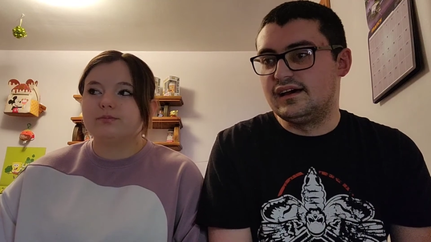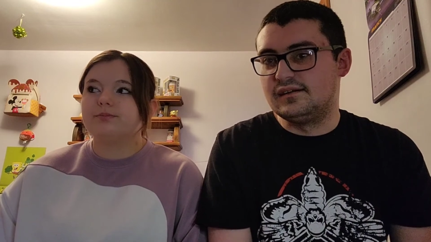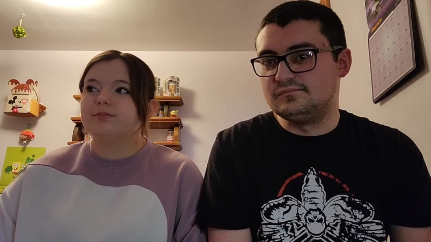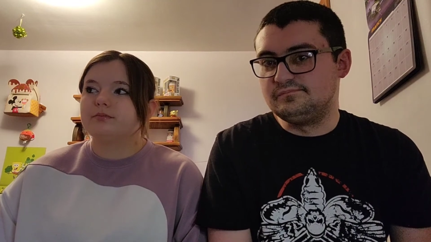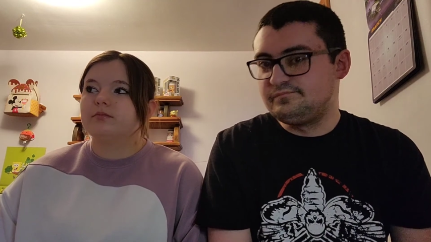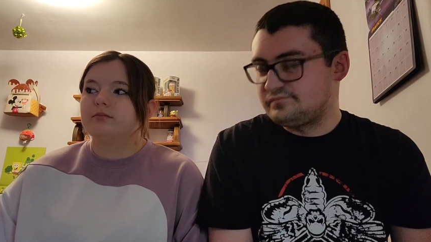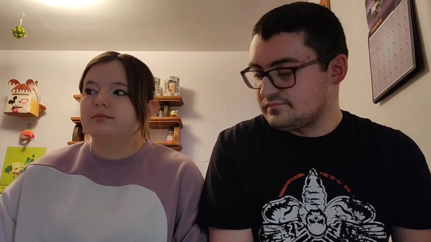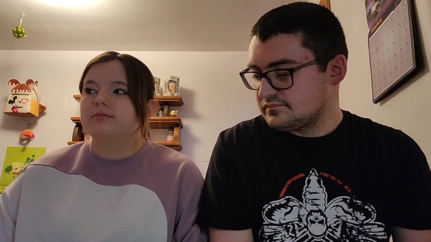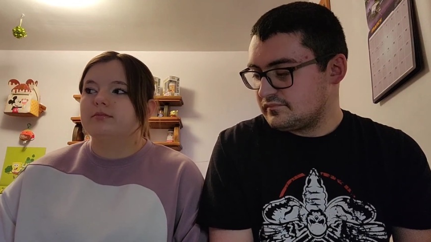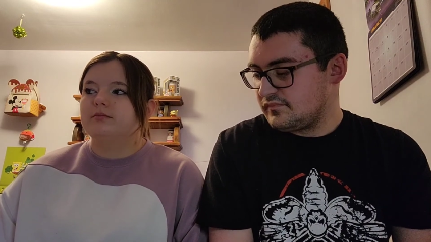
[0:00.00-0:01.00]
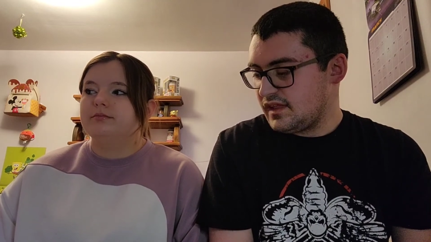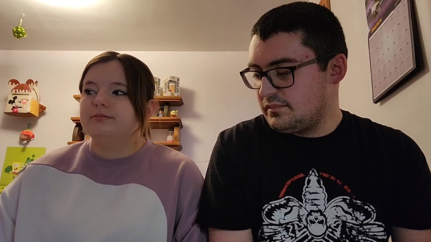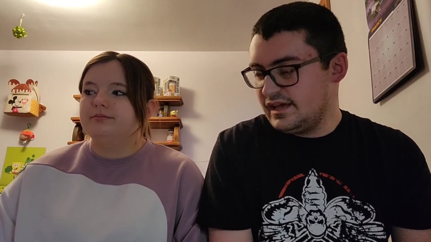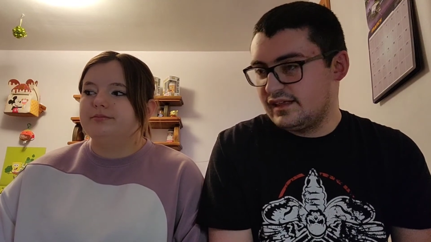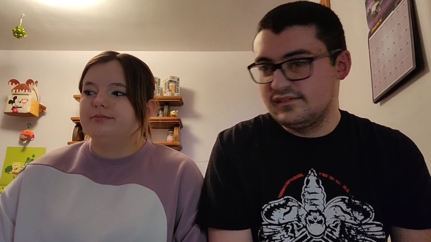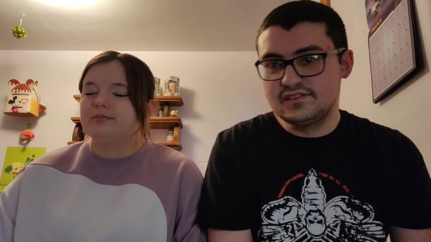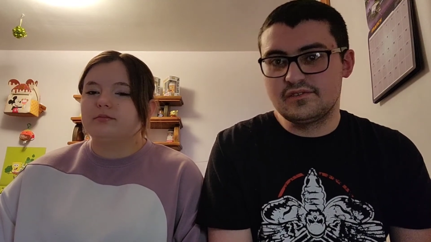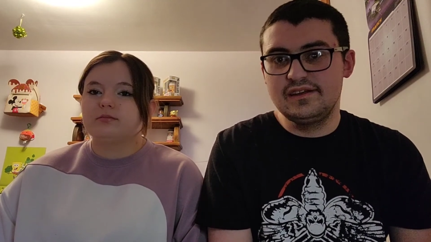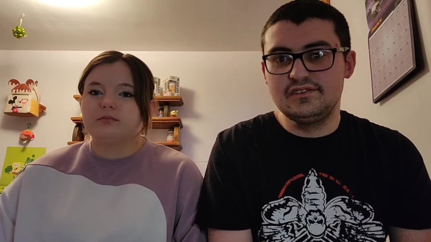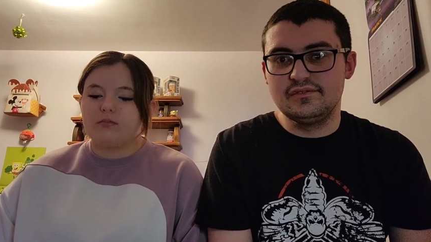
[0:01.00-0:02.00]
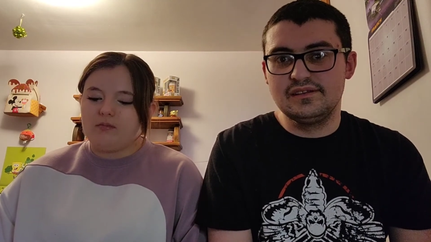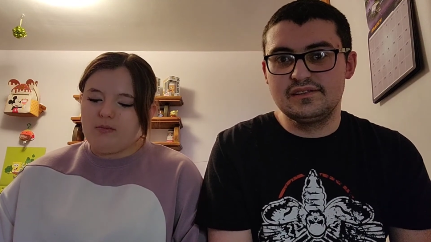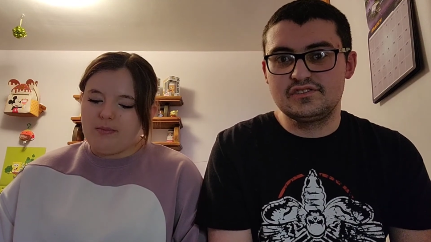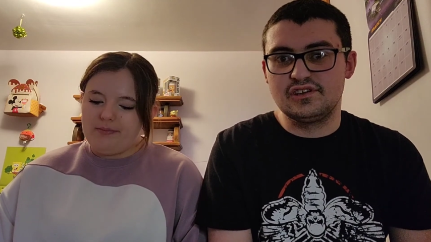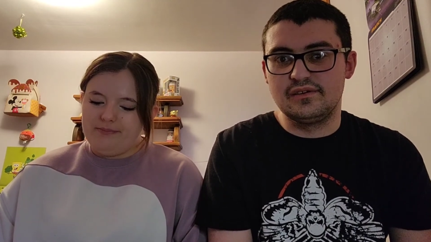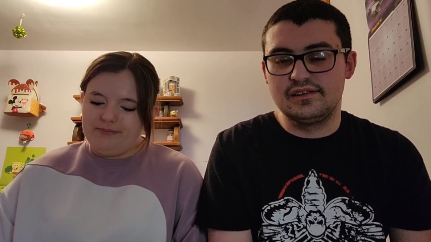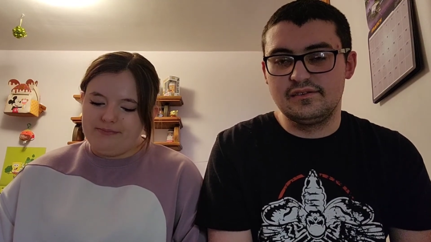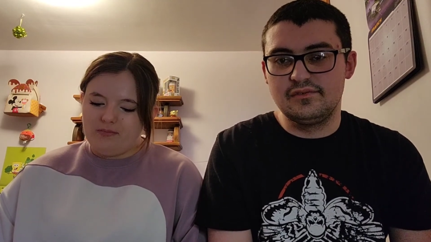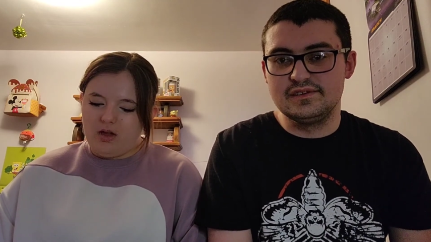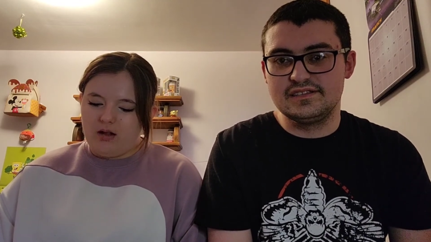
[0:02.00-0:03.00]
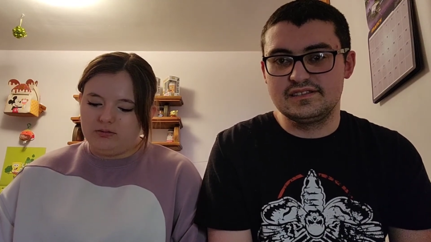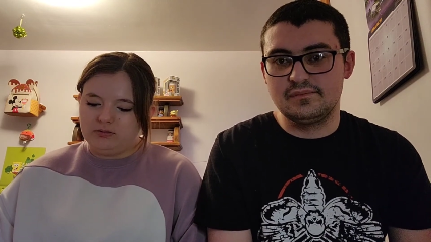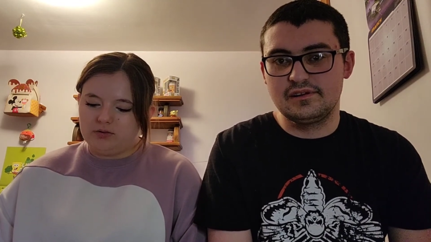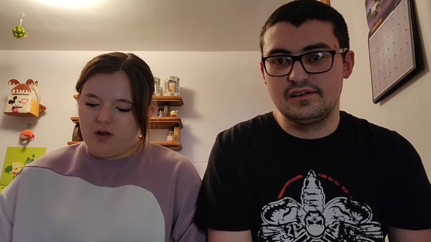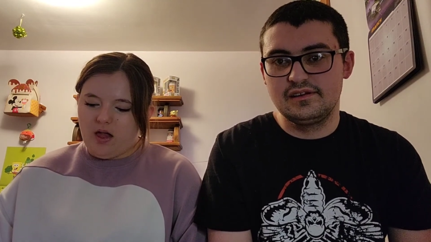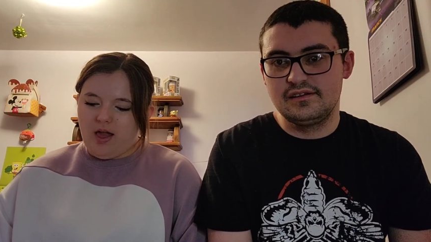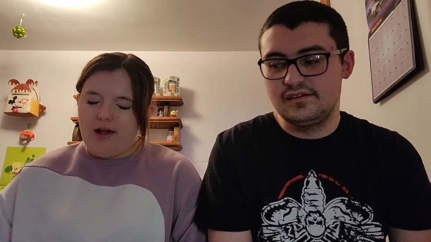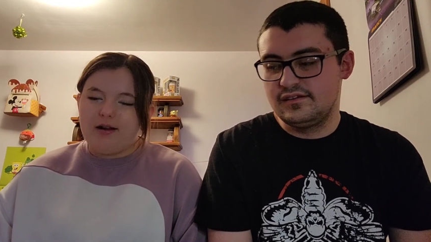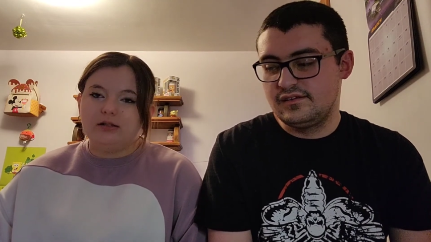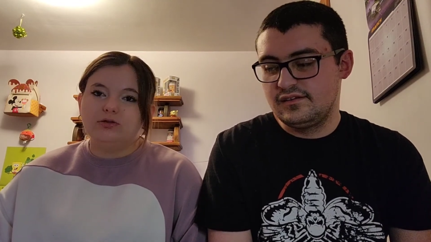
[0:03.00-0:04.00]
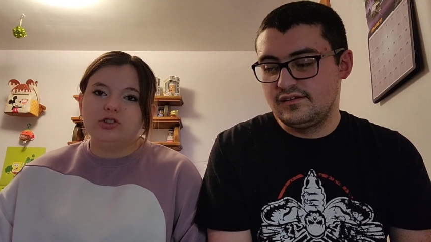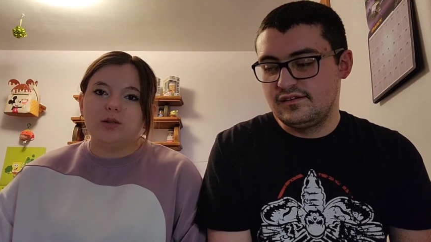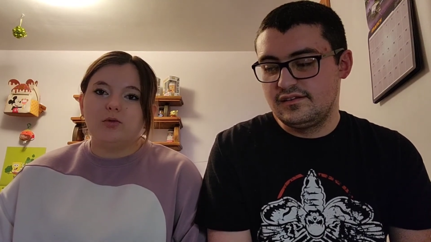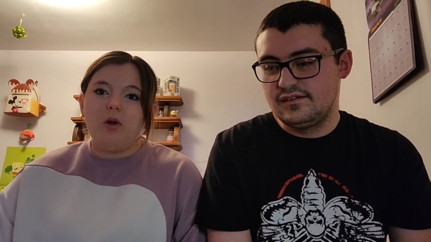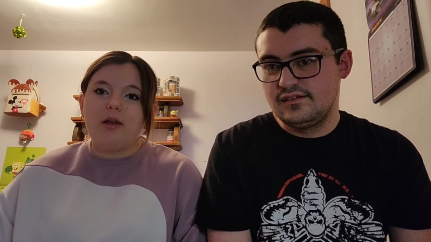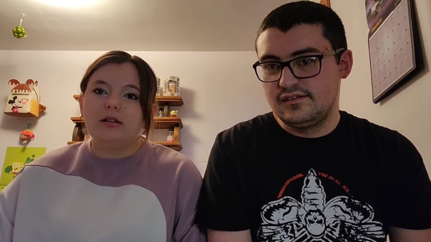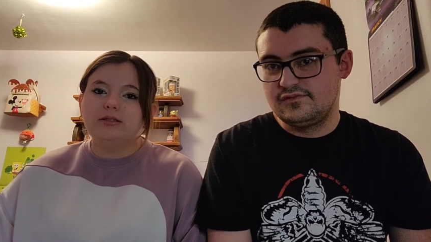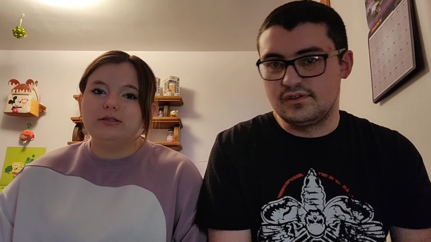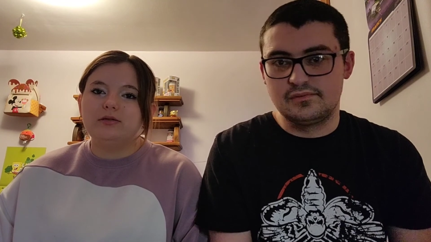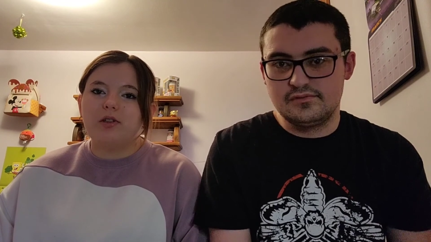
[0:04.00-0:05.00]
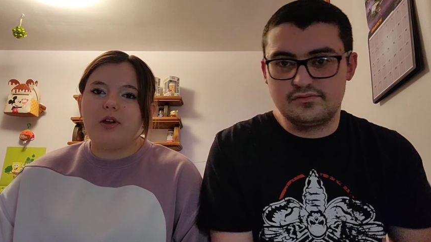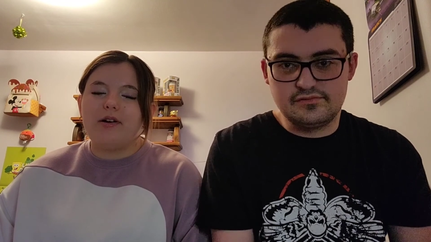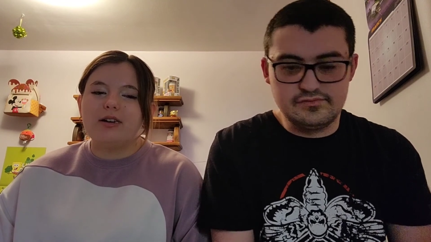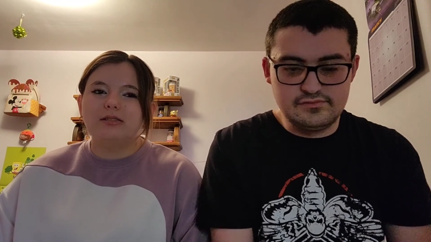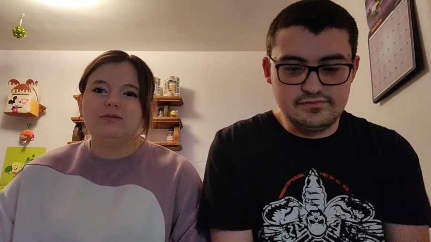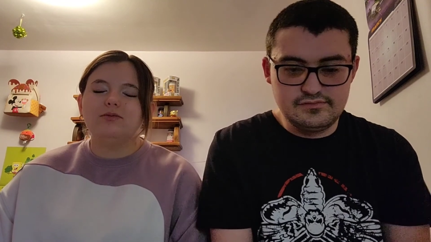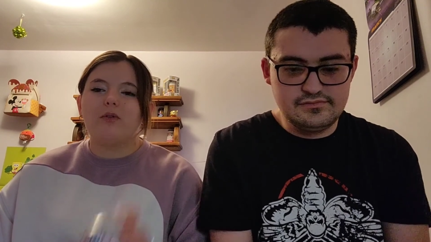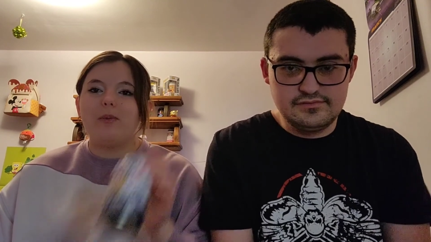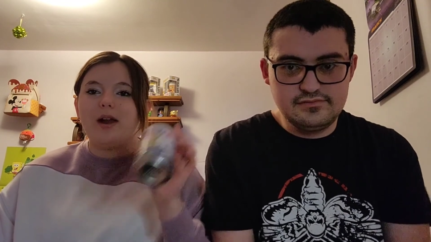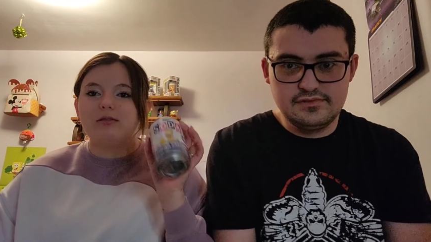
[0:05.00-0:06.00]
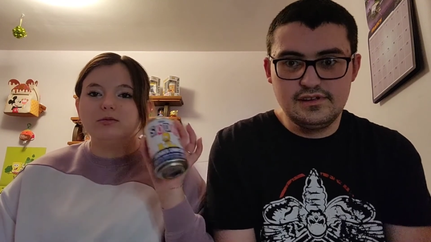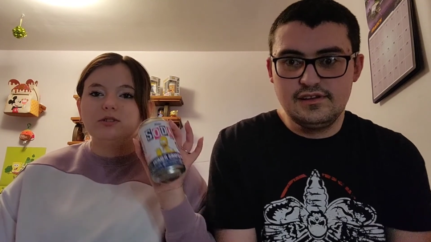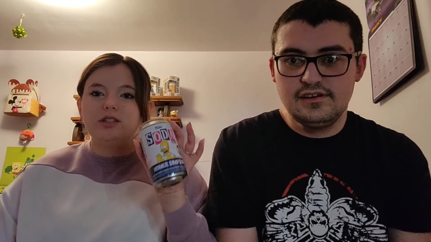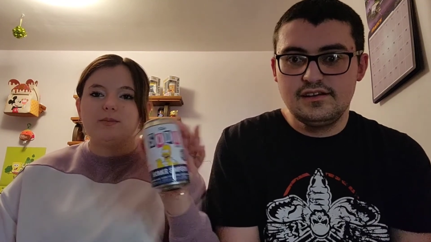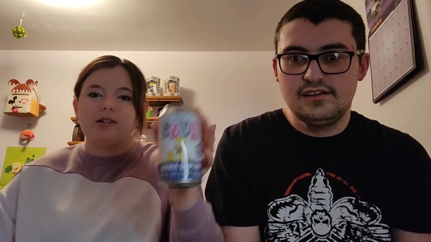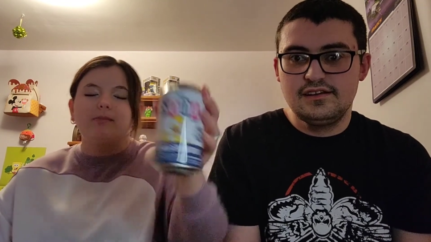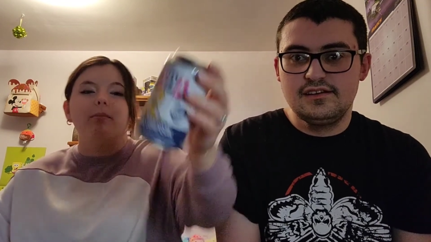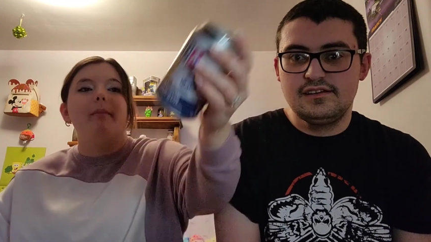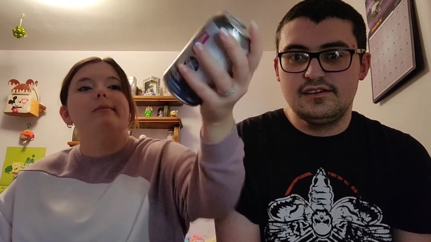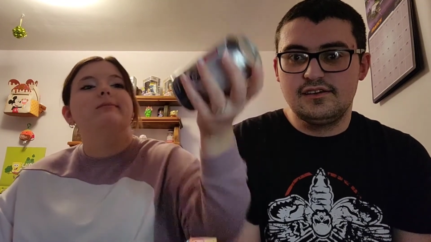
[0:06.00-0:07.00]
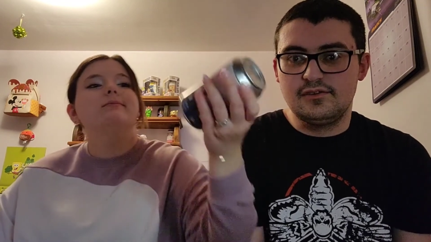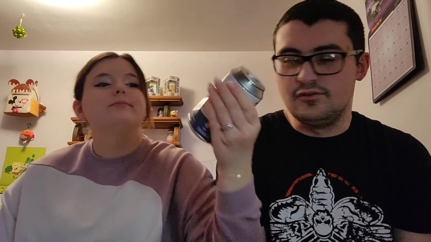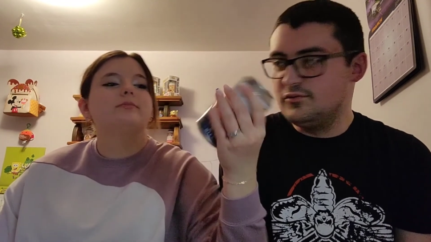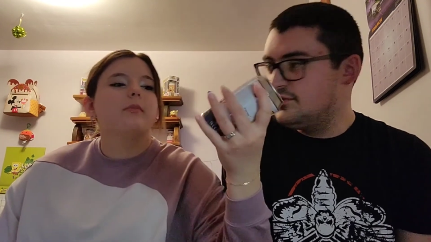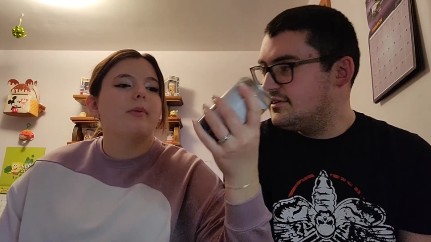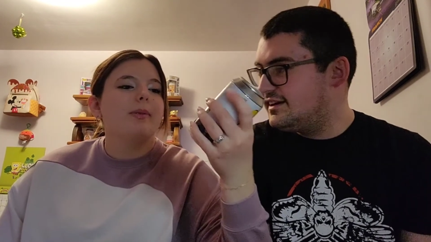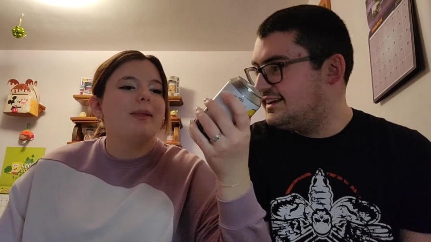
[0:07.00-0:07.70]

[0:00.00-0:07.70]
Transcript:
Speaker 1: Um, but yeah, let's go ahead and do it. Let's show it. Who is it, Summer? Summer. Drum roll.
Speaker 2: Homer Simpson.
Speaker 1: Who?